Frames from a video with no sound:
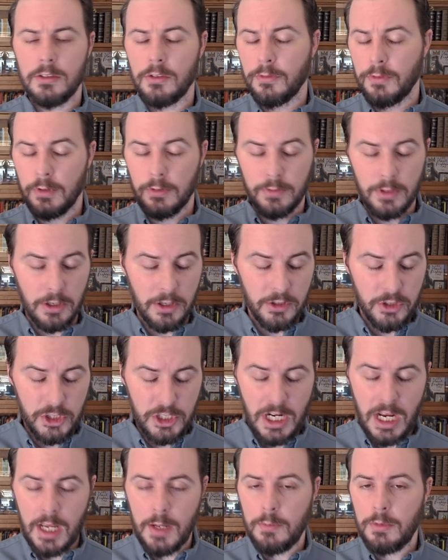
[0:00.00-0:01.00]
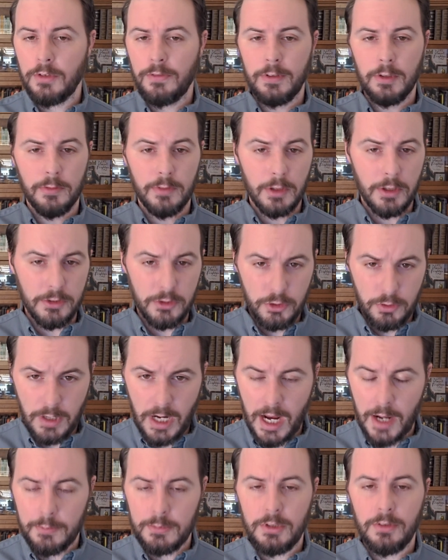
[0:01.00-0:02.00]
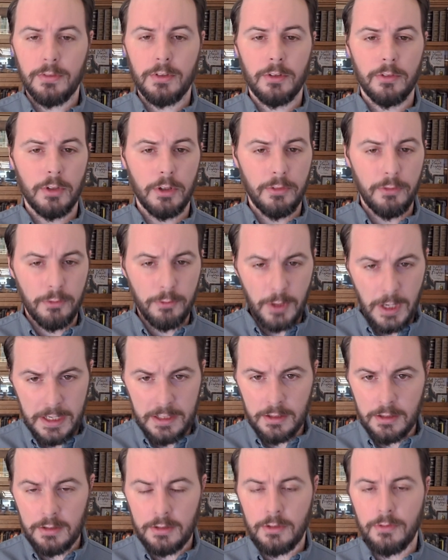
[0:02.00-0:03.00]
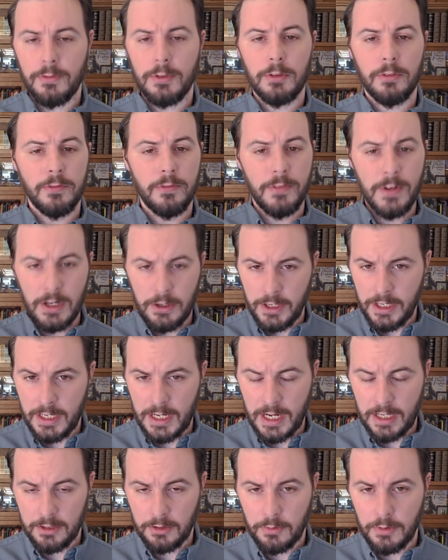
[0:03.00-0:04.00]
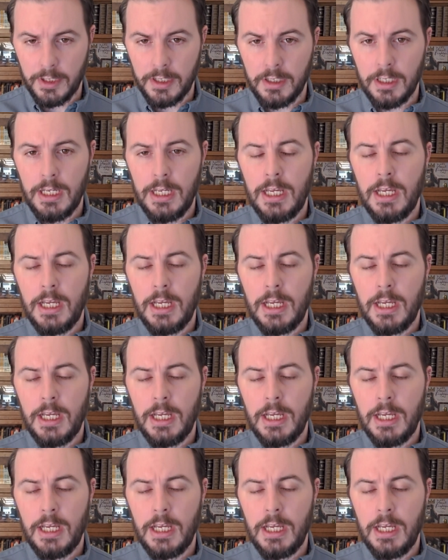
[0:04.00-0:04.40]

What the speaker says: You feel very ashamed, you feel very trapped, you feel very frightened, you feel very inadequate.